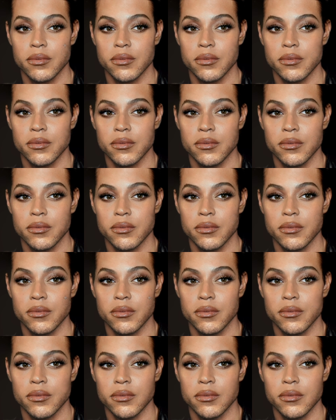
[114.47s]

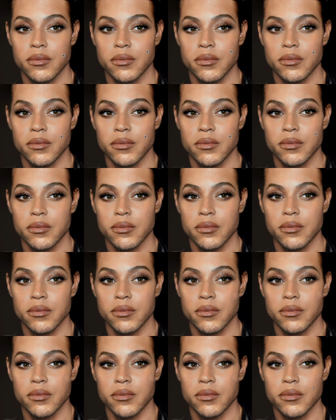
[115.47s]
Nothing is said.